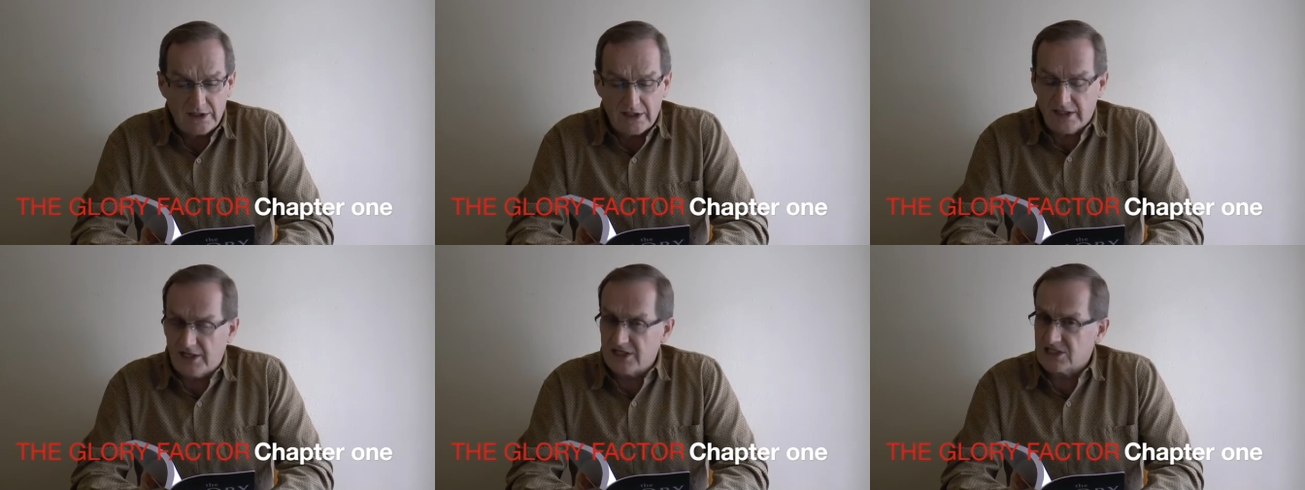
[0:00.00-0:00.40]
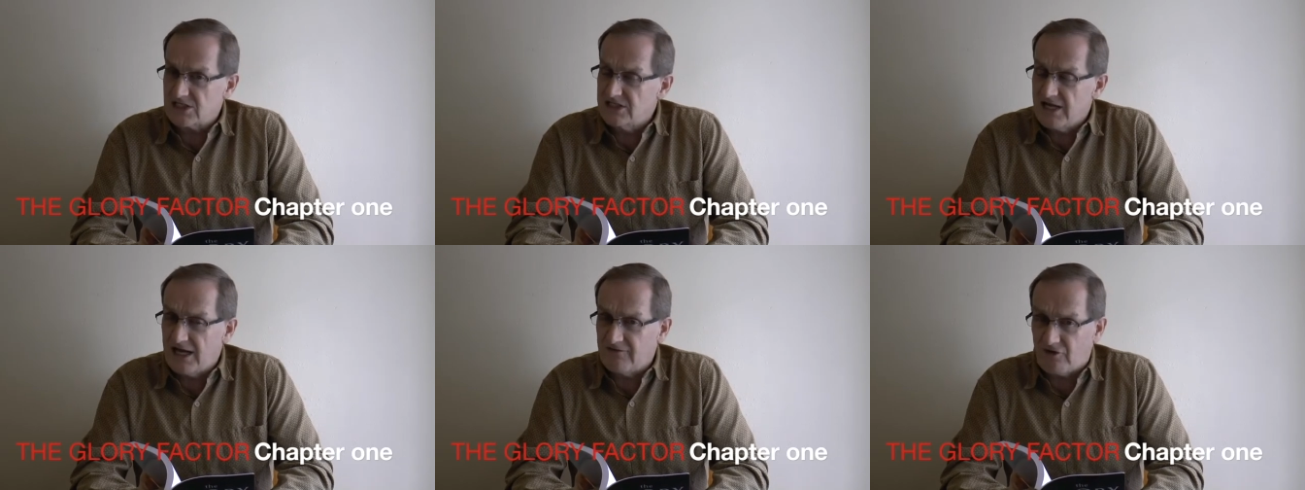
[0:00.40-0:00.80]
It
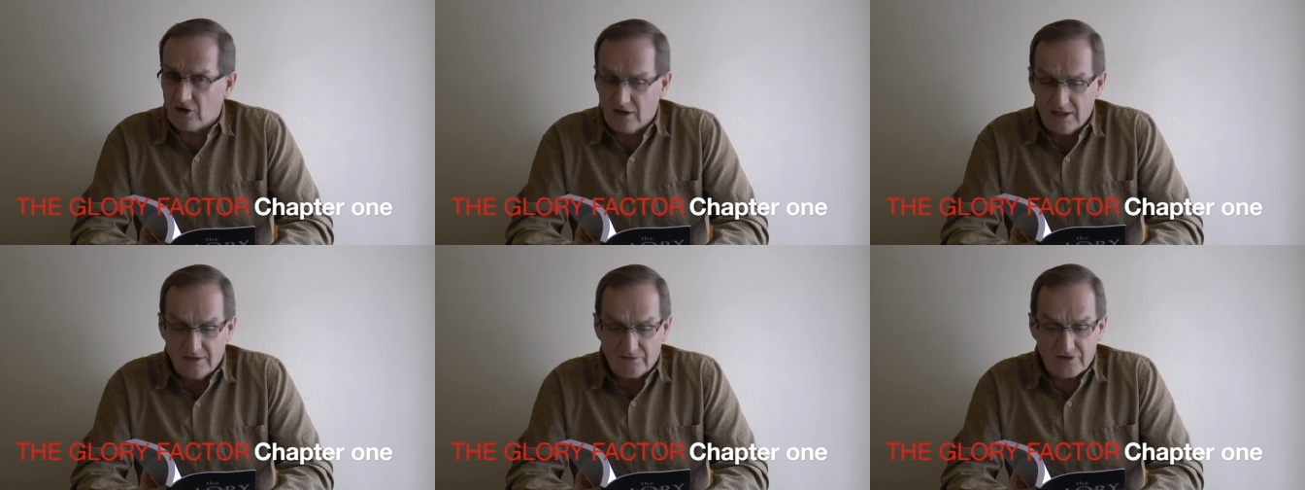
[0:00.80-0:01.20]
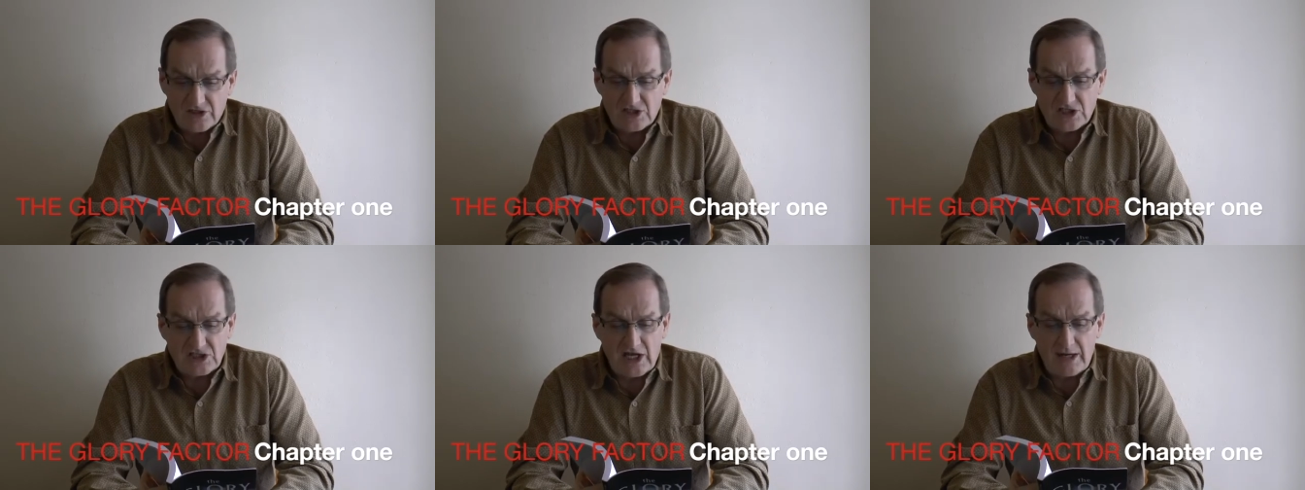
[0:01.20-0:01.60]
is never the
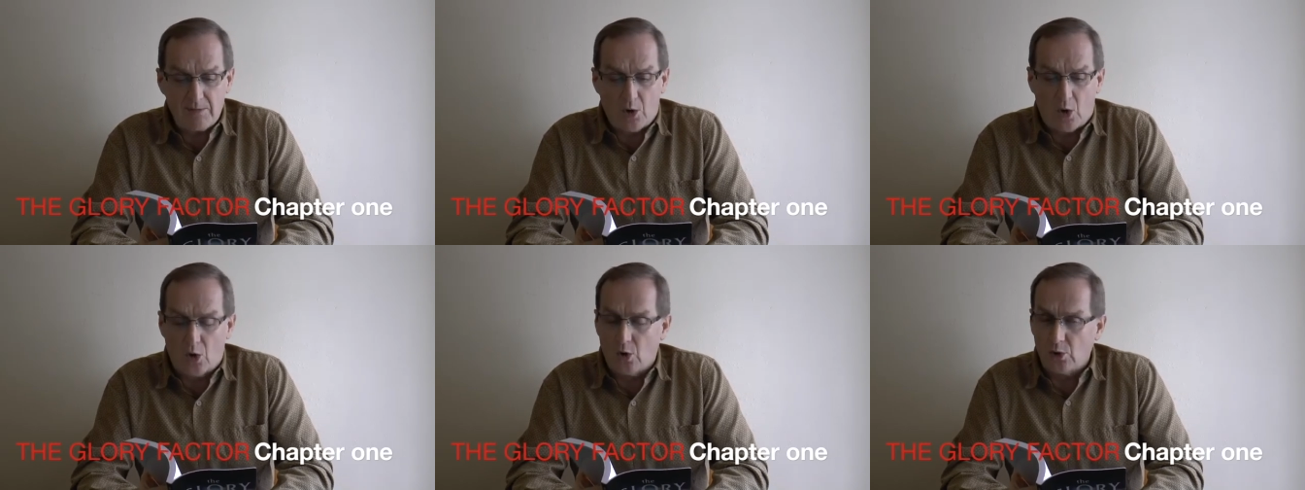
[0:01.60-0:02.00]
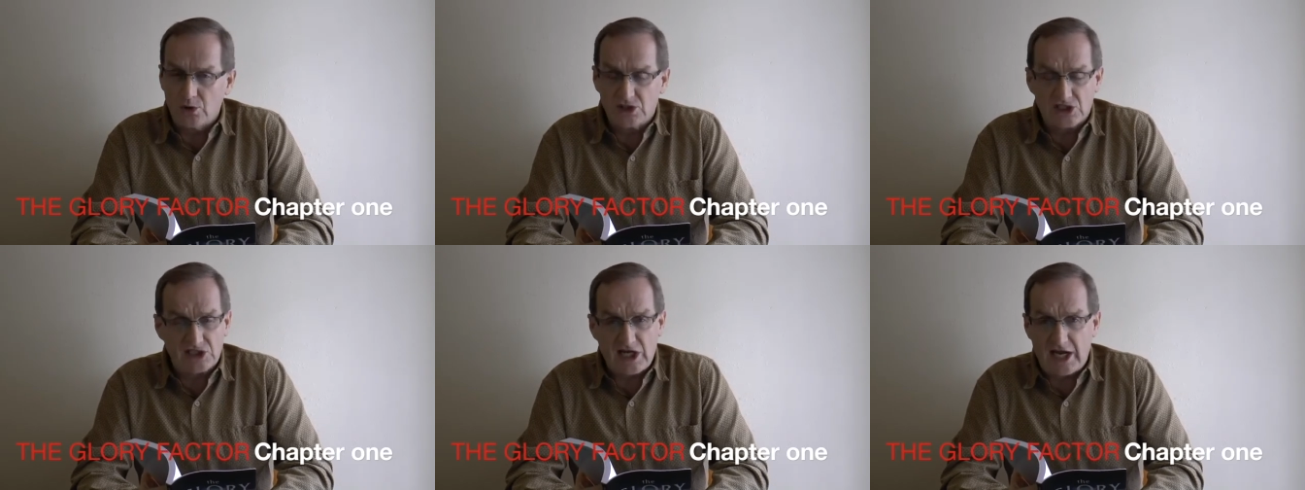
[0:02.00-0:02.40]
same
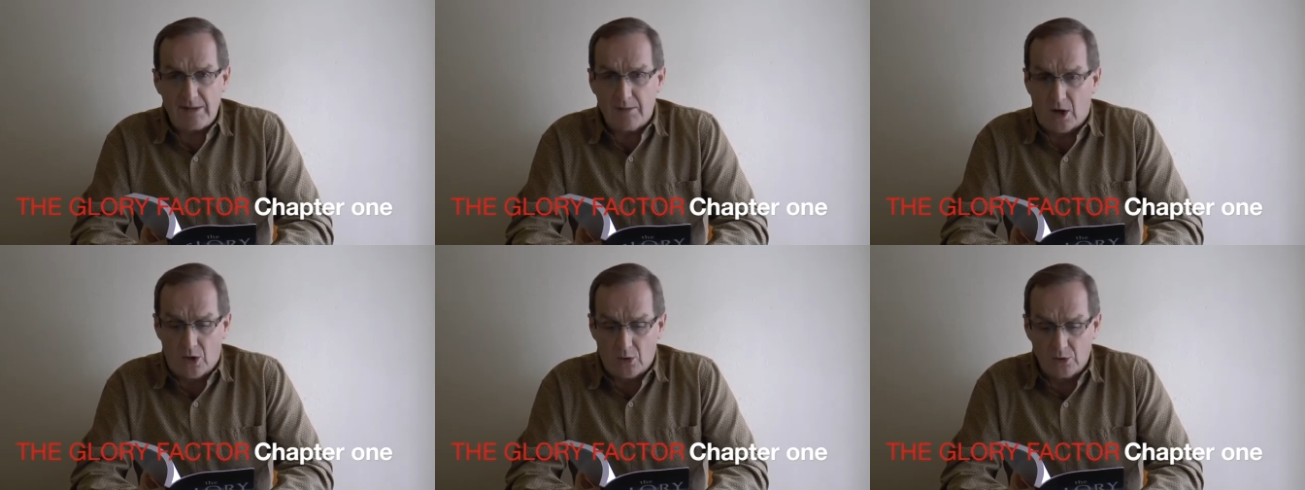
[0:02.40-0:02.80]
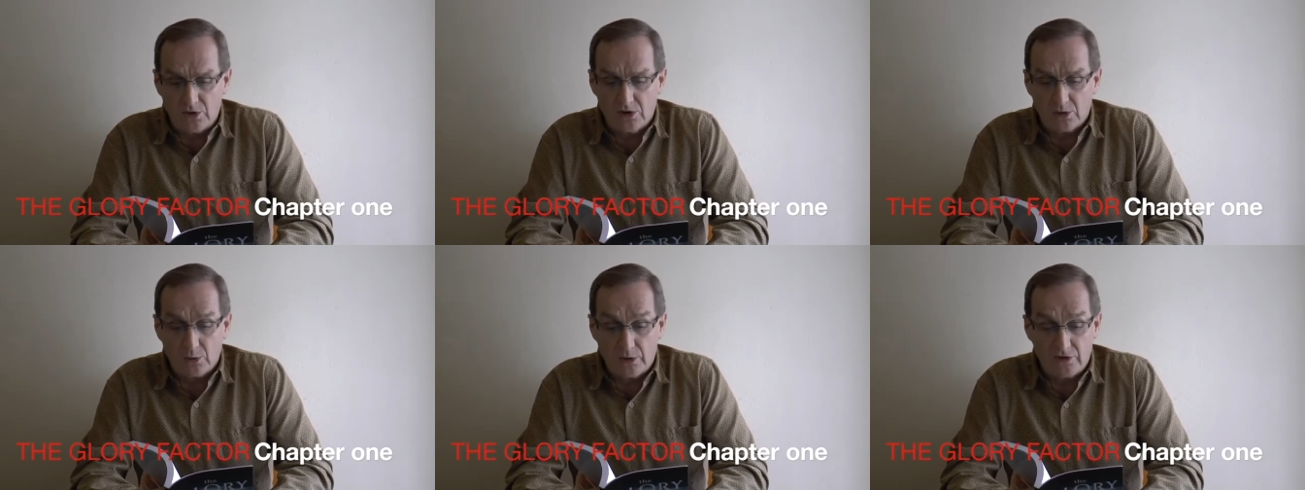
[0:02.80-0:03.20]

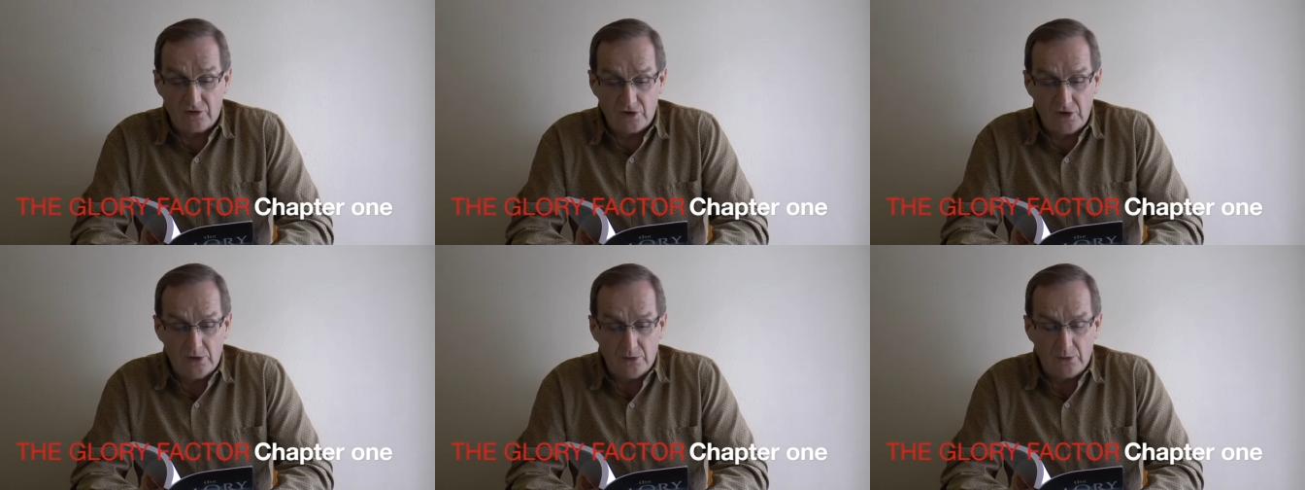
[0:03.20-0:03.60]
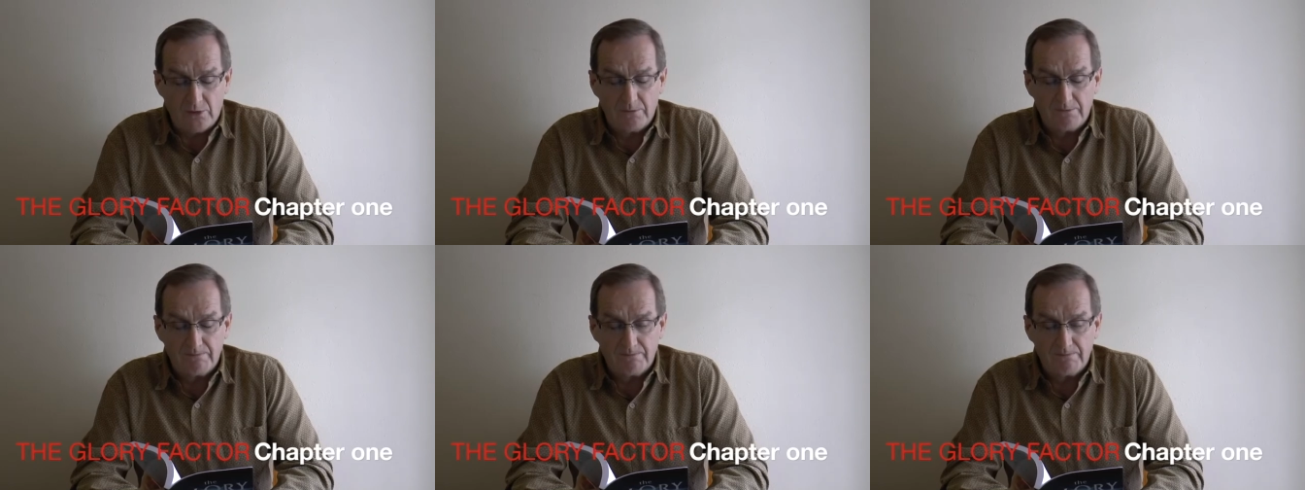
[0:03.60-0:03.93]
old with you.